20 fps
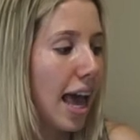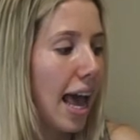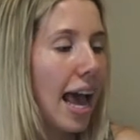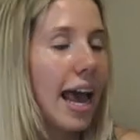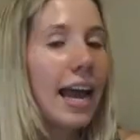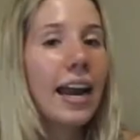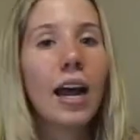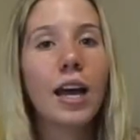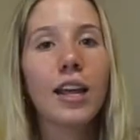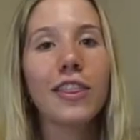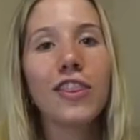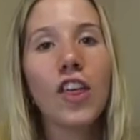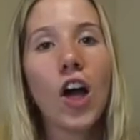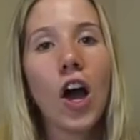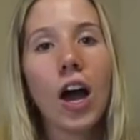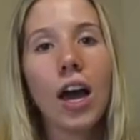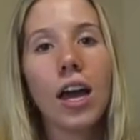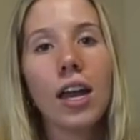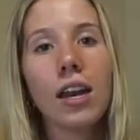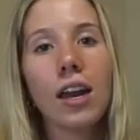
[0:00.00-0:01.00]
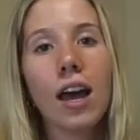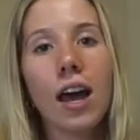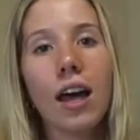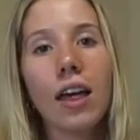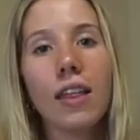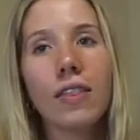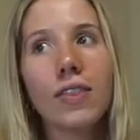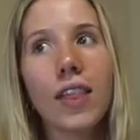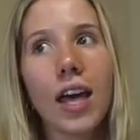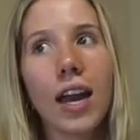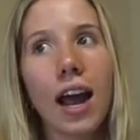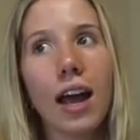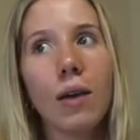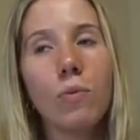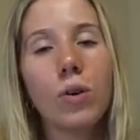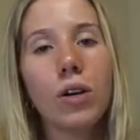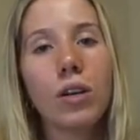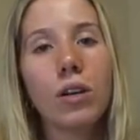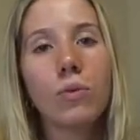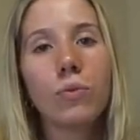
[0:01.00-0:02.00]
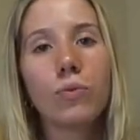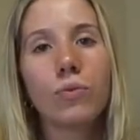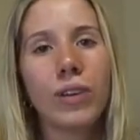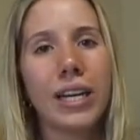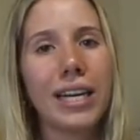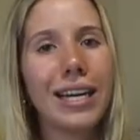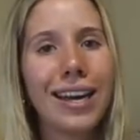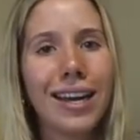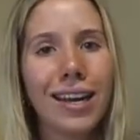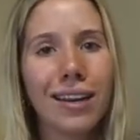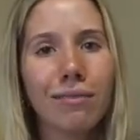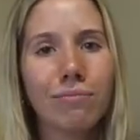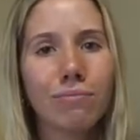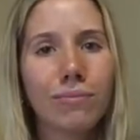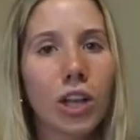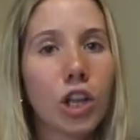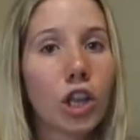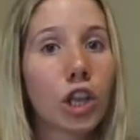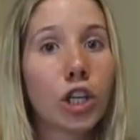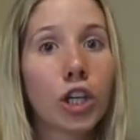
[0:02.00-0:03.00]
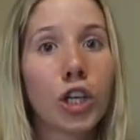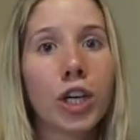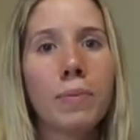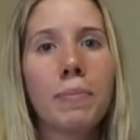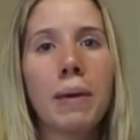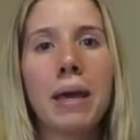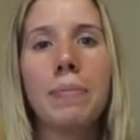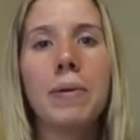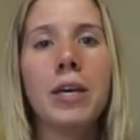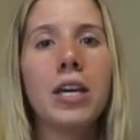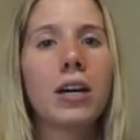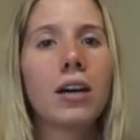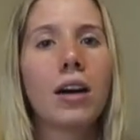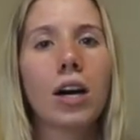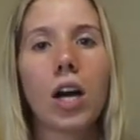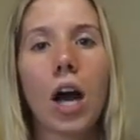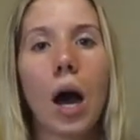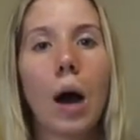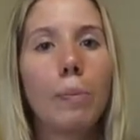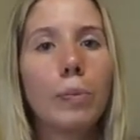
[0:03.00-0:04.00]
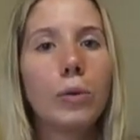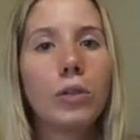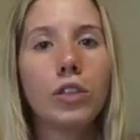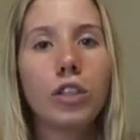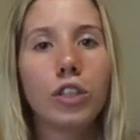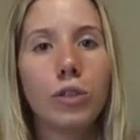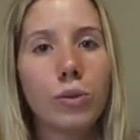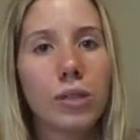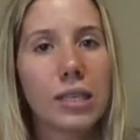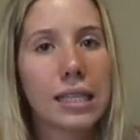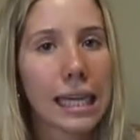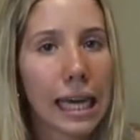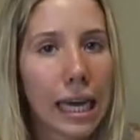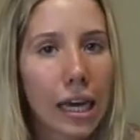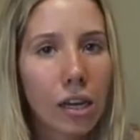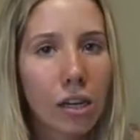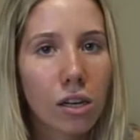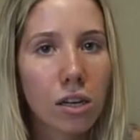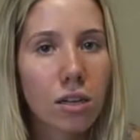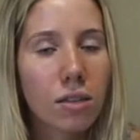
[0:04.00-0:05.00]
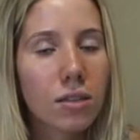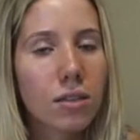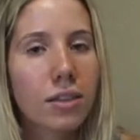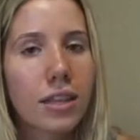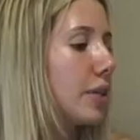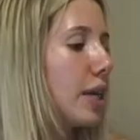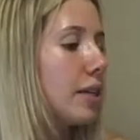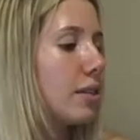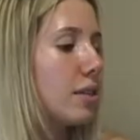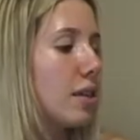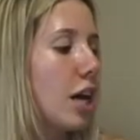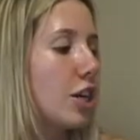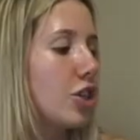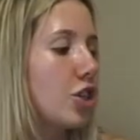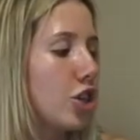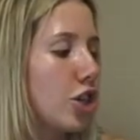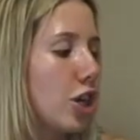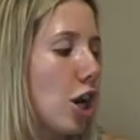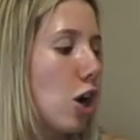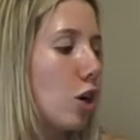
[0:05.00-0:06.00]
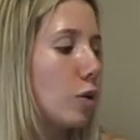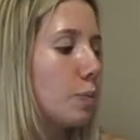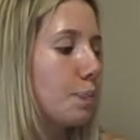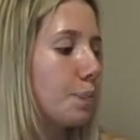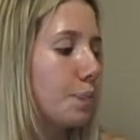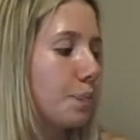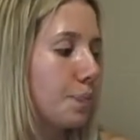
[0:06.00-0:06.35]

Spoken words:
And I thought that I would read it, learn maybe a couple new skills, things that I should know.